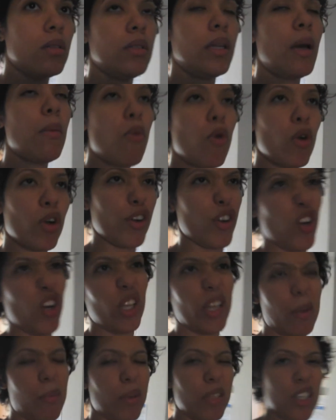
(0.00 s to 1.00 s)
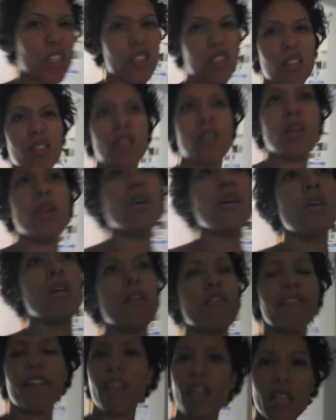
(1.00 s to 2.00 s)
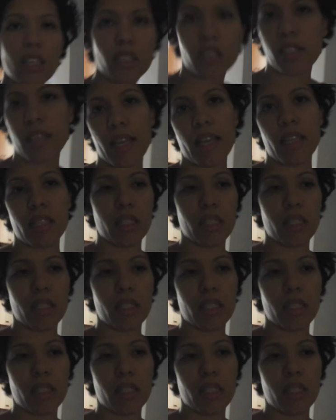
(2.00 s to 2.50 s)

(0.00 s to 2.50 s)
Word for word: not more girly, but just finally just get it